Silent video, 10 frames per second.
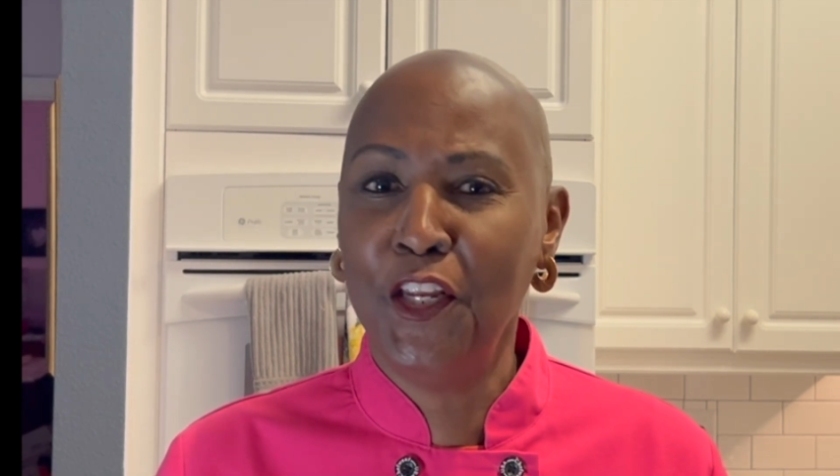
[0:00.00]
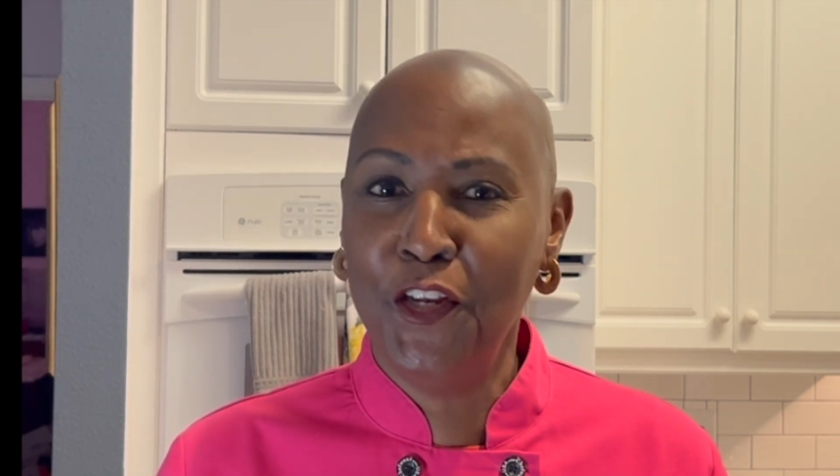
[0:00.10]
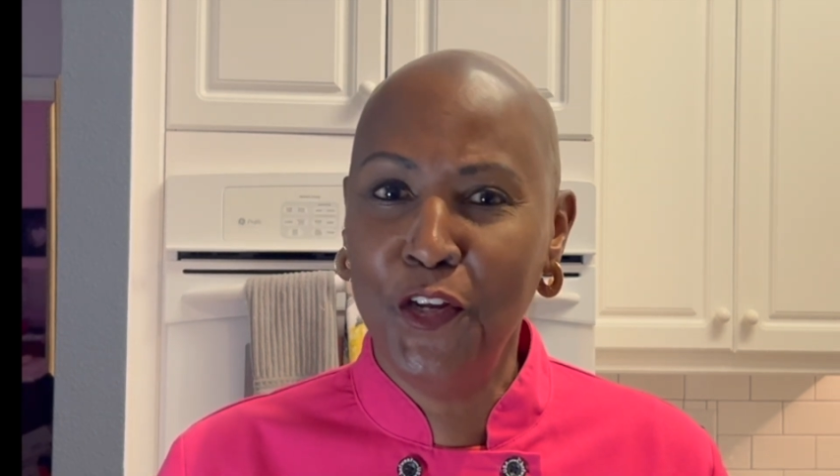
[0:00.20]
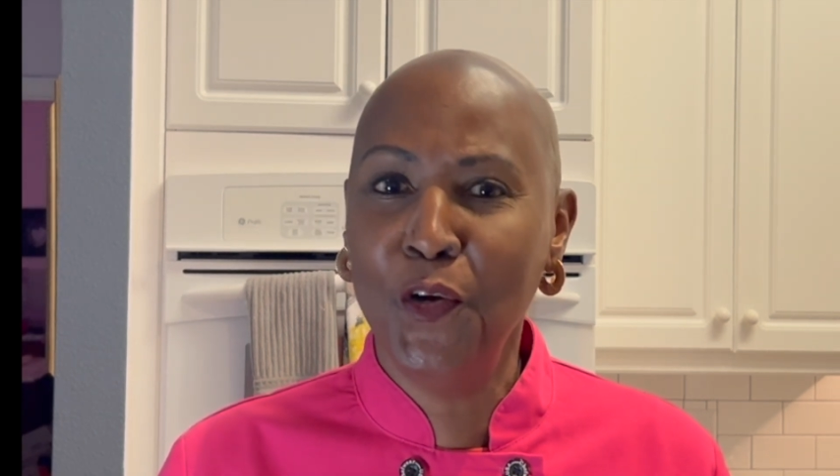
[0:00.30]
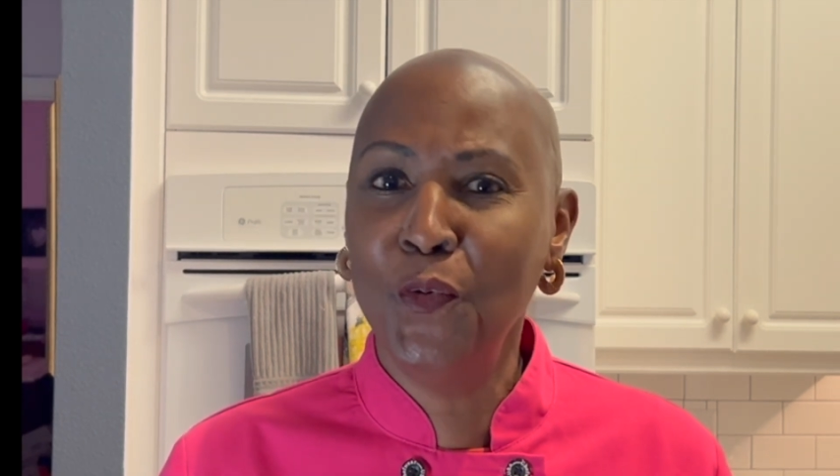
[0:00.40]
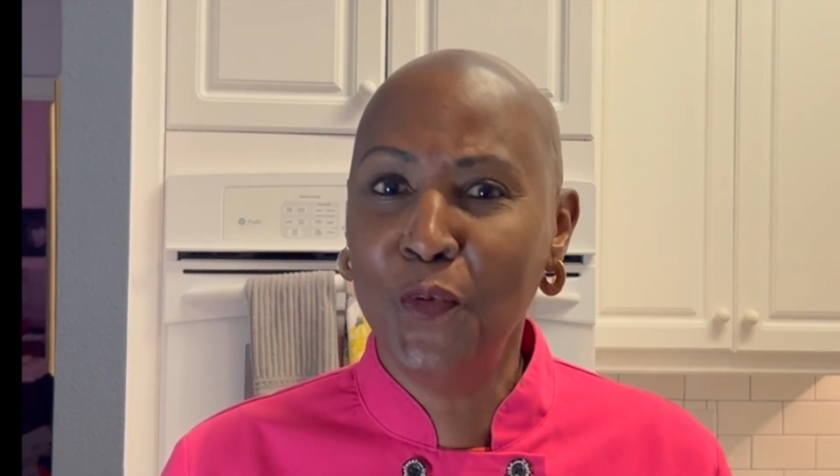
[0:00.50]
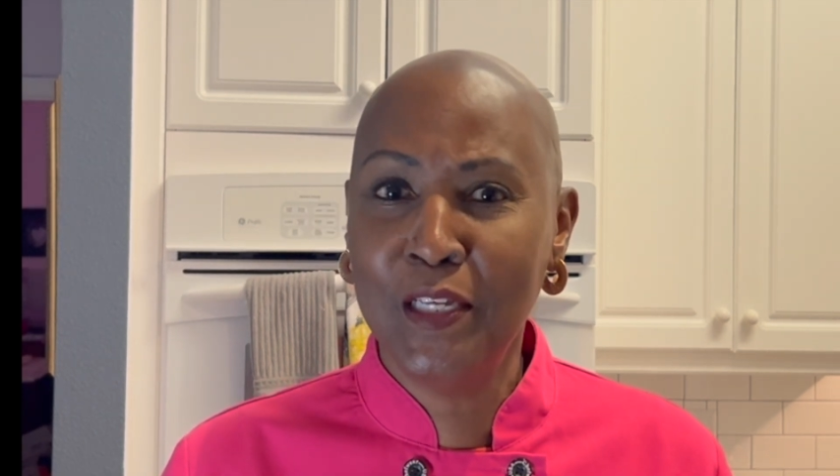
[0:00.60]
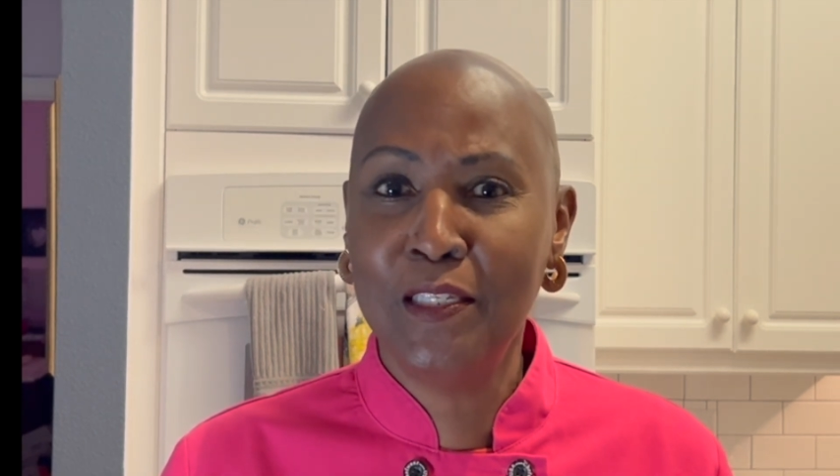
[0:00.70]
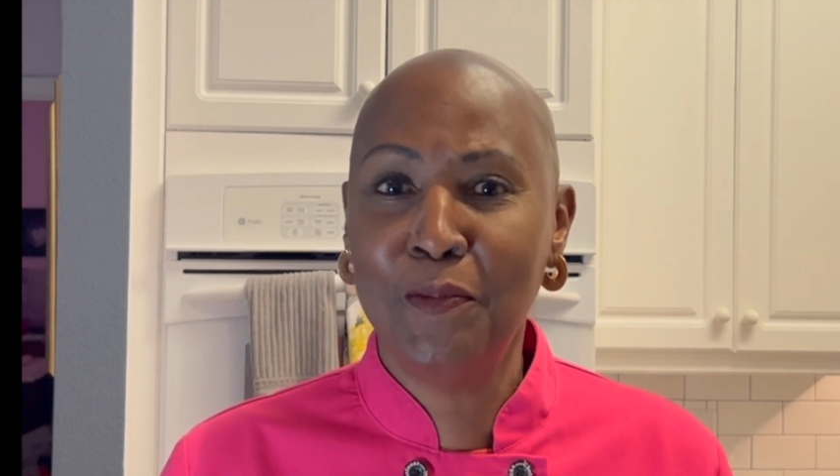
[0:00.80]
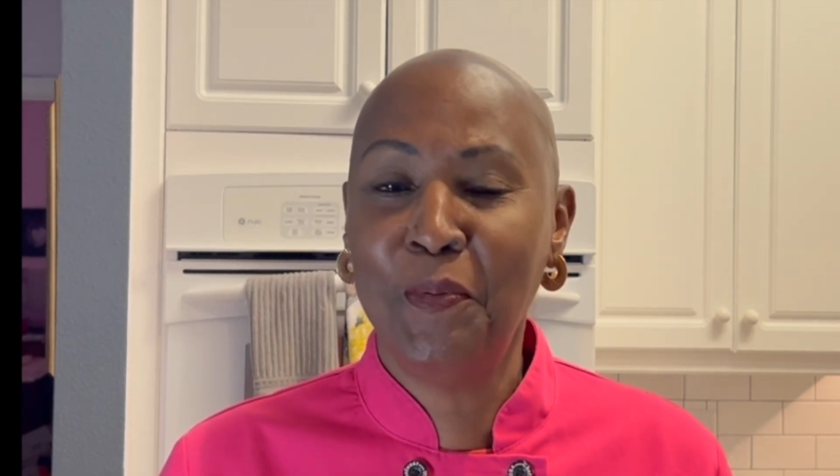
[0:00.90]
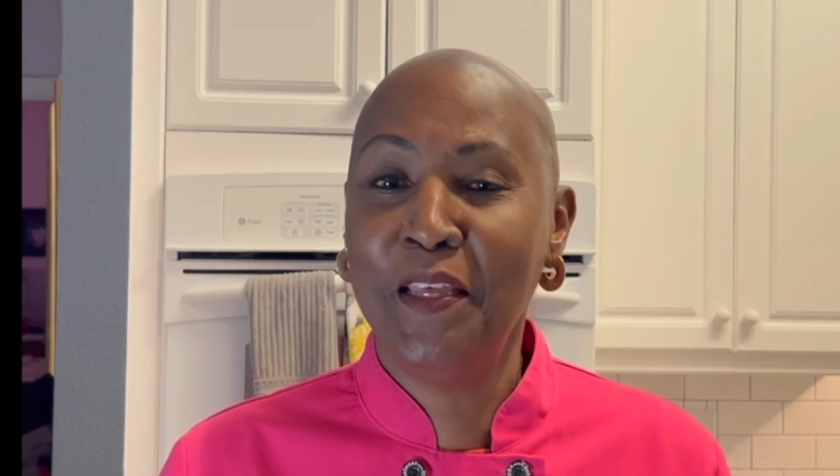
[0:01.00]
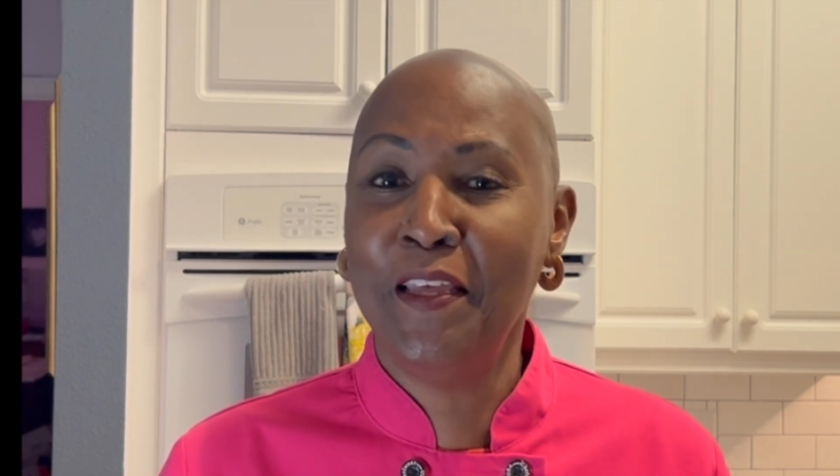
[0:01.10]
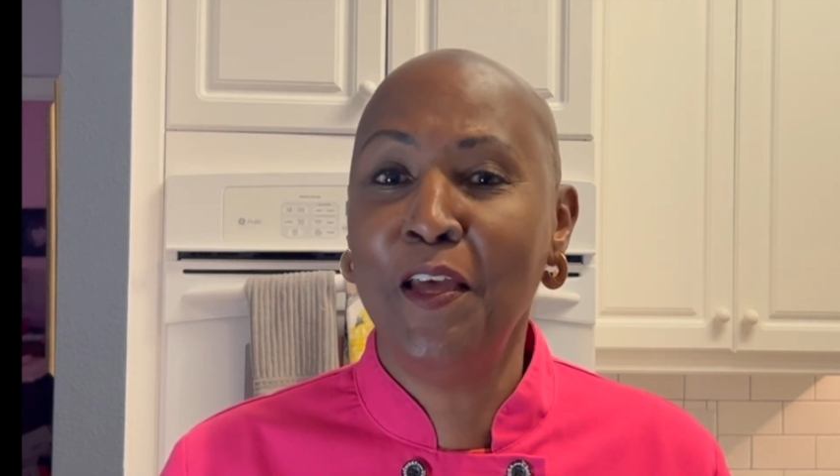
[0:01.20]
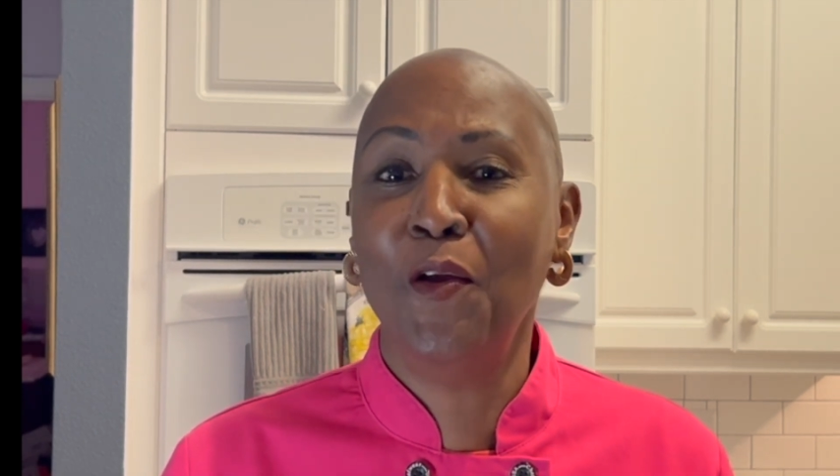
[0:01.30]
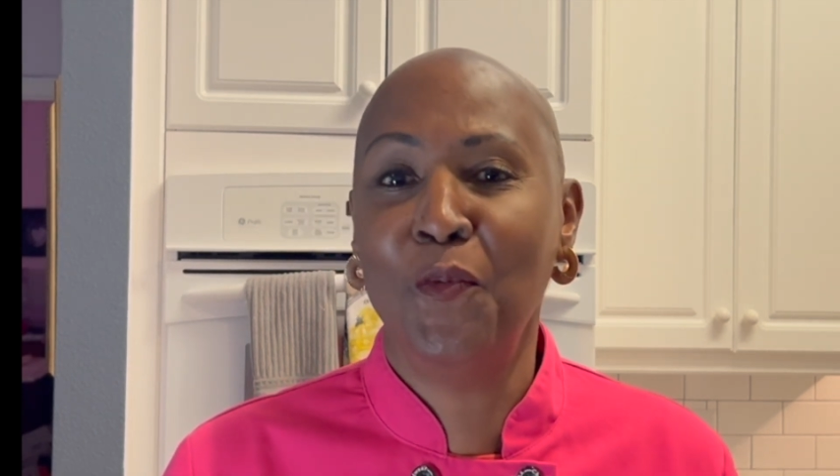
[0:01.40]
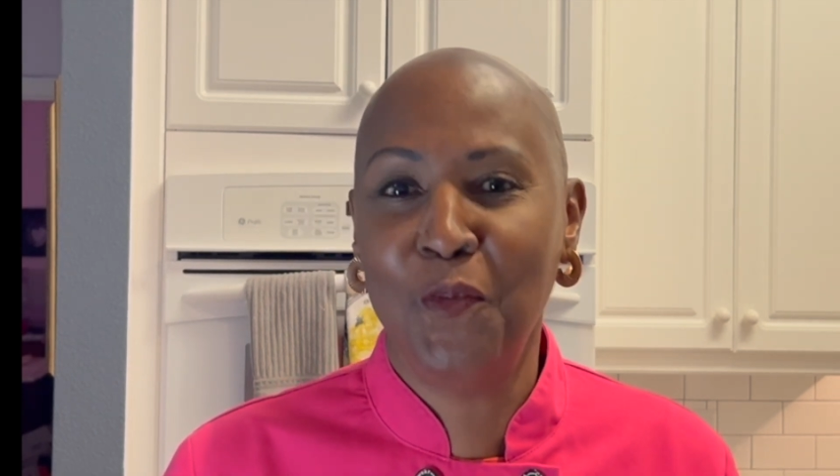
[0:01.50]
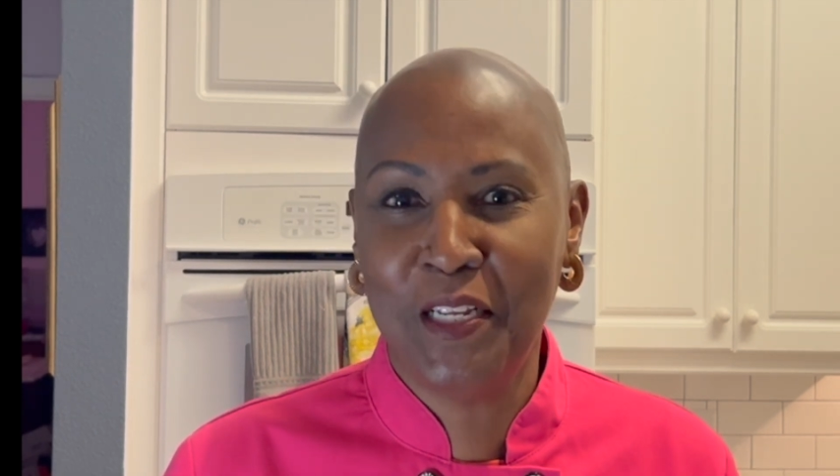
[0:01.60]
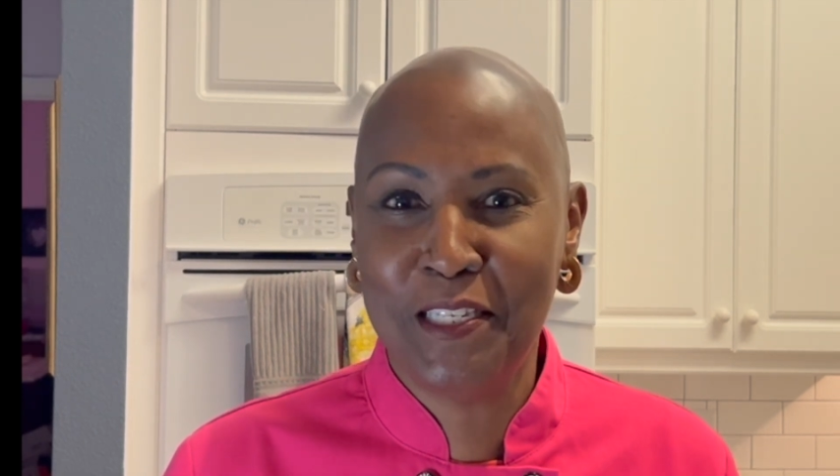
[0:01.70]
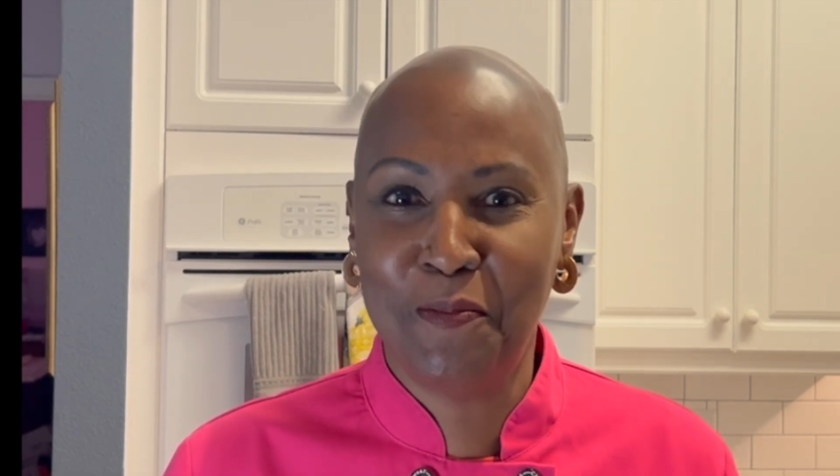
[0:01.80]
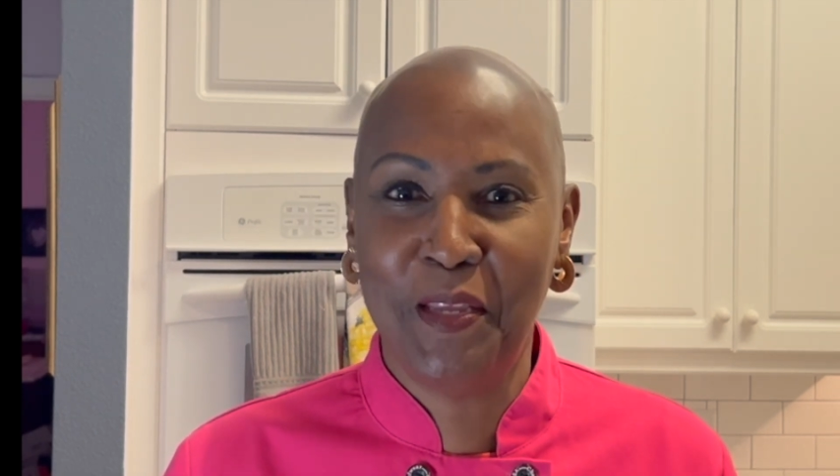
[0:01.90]
no recipe
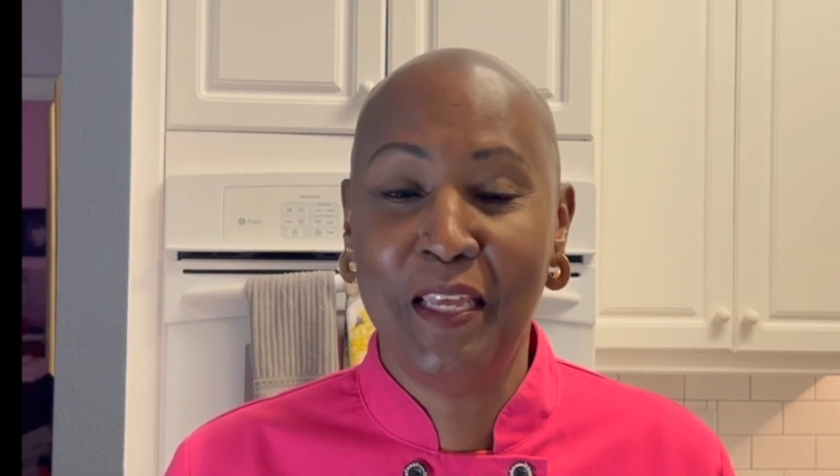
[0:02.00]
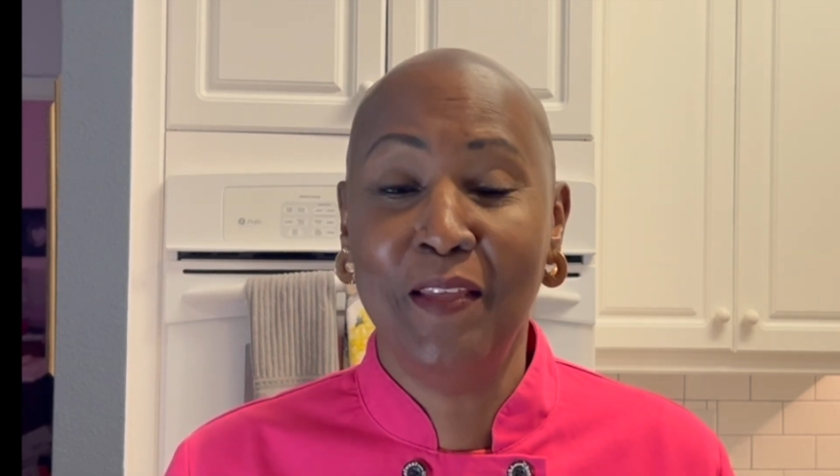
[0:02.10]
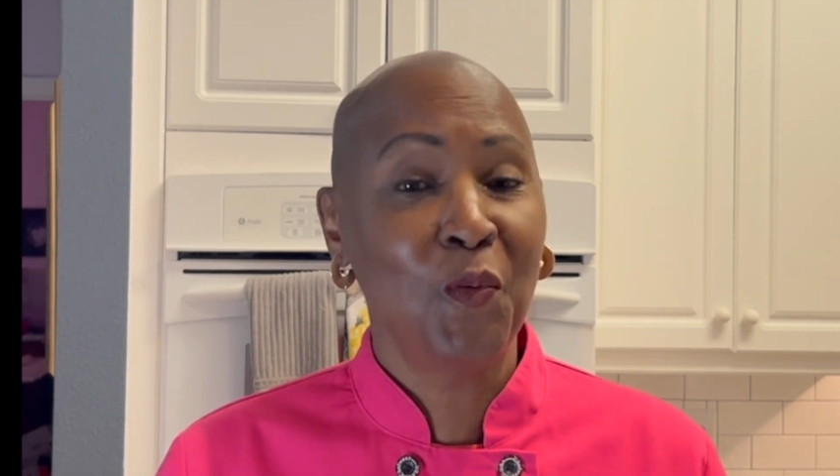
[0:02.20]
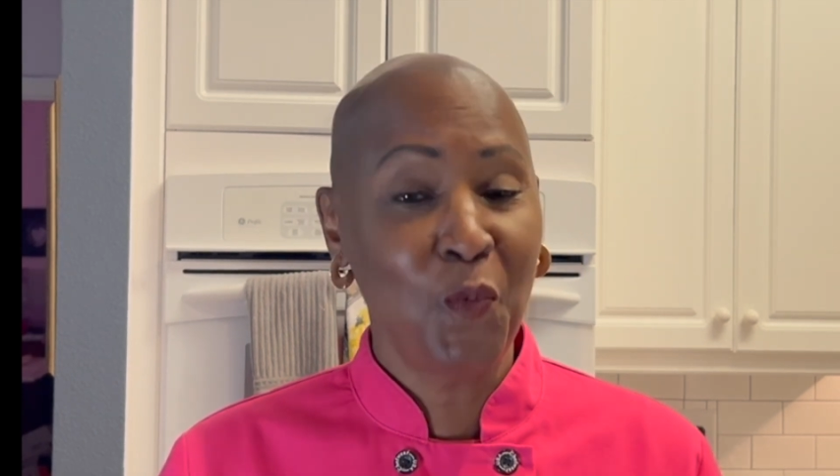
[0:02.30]
recipe.